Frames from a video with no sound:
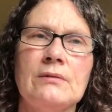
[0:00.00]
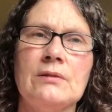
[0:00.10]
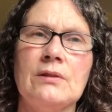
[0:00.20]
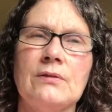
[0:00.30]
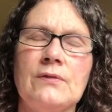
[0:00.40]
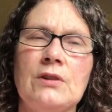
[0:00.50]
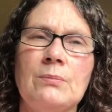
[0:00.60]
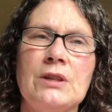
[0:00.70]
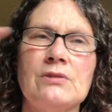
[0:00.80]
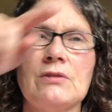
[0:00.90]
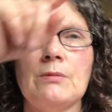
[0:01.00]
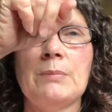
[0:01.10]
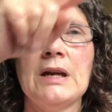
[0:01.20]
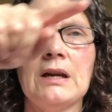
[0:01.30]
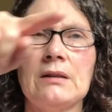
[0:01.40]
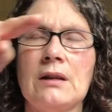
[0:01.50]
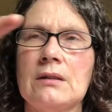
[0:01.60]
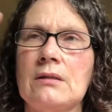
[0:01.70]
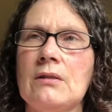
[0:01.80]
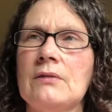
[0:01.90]
you know, if you can picture their back kind of
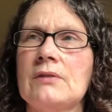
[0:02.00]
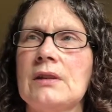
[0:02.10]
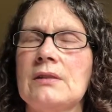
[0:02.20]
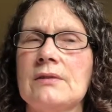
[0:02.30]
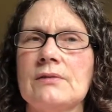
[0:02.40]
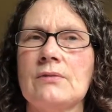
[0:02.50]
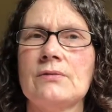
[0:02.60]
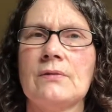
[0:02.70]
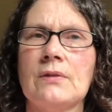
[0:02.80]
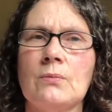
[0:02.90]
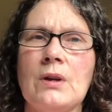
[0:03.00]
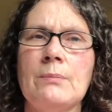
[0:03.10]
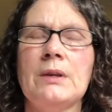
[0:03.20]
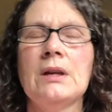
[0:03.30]
curves like this and goes over the rump,